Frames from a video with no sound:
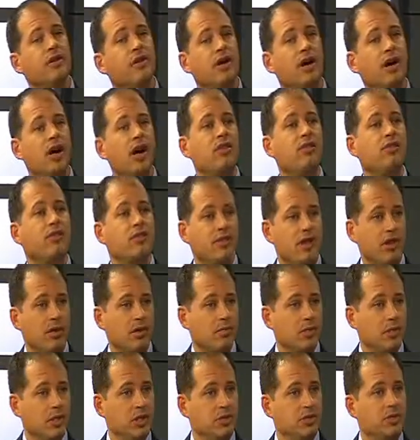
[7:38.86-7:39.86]
other
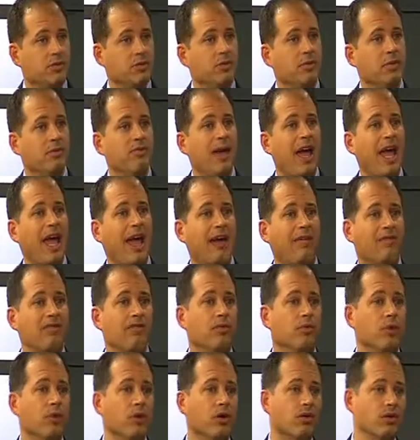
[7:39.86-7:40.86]
therapies. We may have to
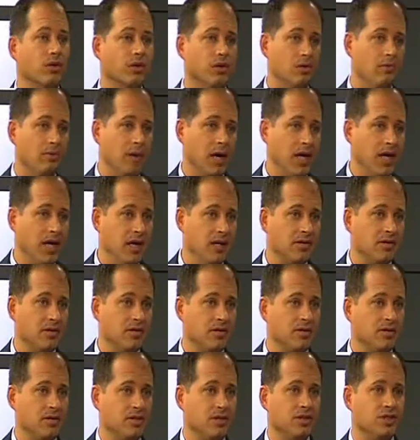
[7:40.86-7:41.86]
work with the bite,
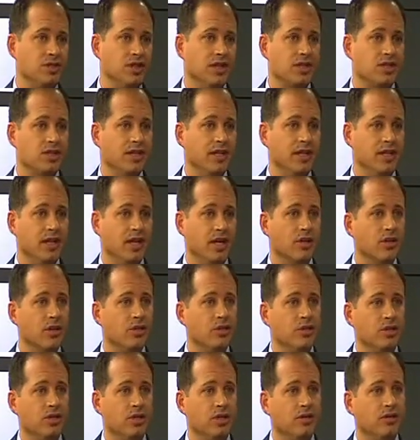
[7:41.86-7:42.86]
adjusting the
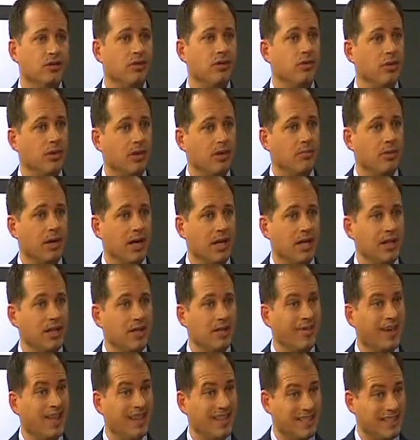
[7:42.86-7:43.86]
occlusion or the bite, the
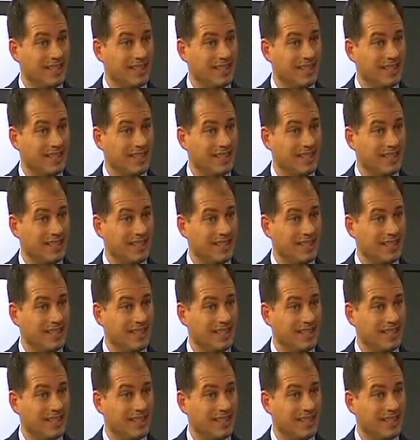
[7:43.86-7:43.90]
way the